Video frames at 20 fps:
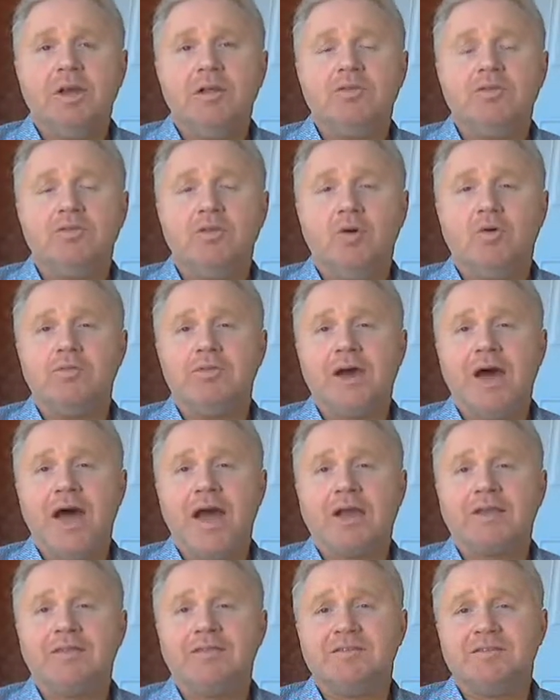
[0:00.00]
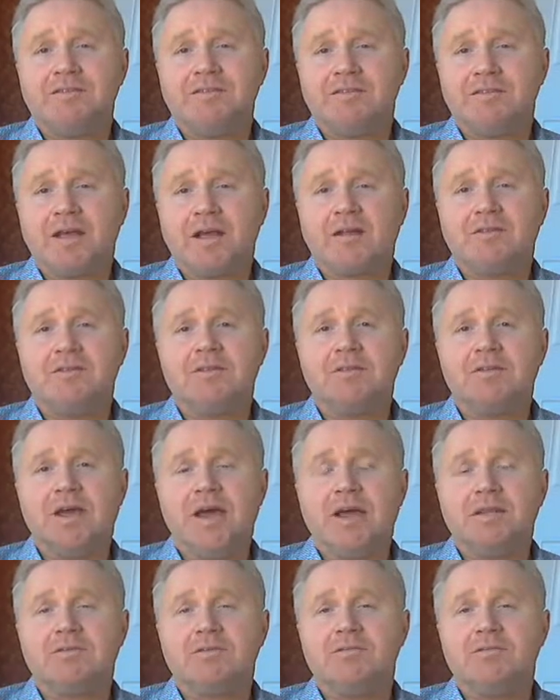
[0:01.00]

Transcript: The no doc is exactly that.